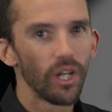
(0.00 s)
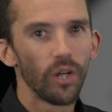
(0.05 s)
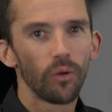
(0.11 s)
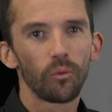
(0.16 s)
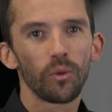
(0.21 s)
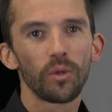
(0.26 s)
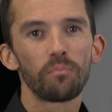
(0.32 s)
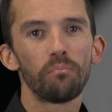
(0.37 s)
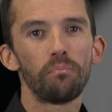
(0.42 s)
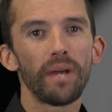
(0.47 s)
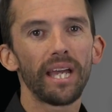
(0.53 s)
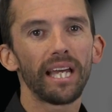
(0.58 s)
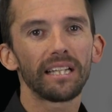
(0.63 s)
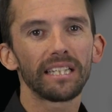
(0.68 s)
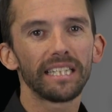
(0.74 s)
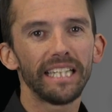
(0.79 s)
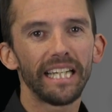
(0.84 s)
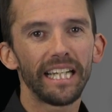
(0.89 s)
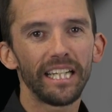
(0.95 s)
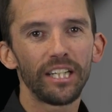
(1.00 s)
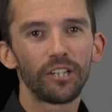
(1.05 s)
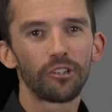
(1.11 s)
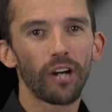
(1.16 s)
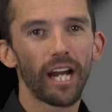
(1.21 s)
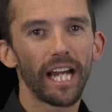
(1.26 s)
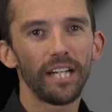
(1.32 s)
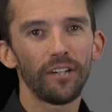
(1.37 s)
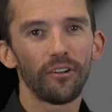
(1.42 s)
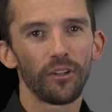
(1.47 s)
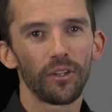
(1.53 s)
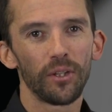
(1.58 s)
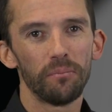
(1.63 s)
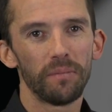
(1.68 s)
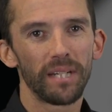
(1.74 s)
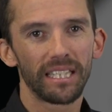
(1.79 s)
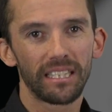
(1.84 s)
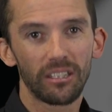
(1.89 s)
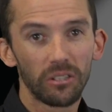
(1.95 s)
with barely any grain on
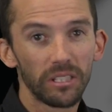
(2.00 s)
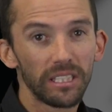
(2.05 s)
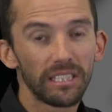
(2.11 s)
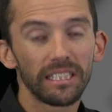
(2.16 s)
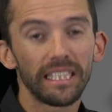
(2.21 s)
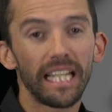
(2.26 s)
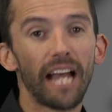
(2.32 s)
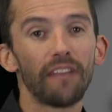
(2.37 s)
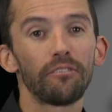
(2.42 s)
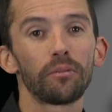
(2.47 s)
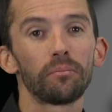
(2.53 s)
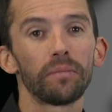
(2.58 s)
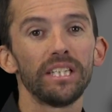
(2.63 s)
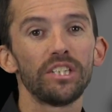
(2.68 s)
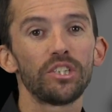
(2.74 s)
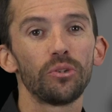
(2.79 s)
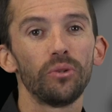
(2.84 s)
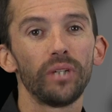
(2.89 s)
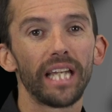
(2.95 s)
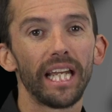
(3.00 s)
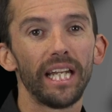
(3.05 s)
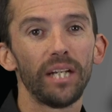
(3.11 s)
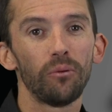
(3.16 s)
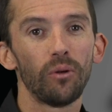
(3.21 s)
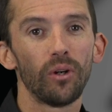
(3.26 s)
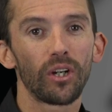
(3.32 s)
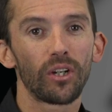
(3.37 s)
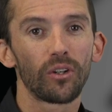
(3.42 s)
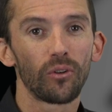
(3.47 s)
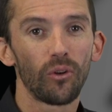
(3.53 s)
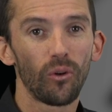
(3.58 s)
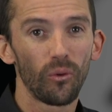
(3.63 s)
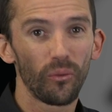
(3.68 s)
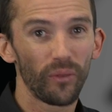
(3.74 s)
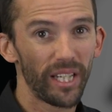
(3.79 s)
them and clearly haven't been doing any work at all,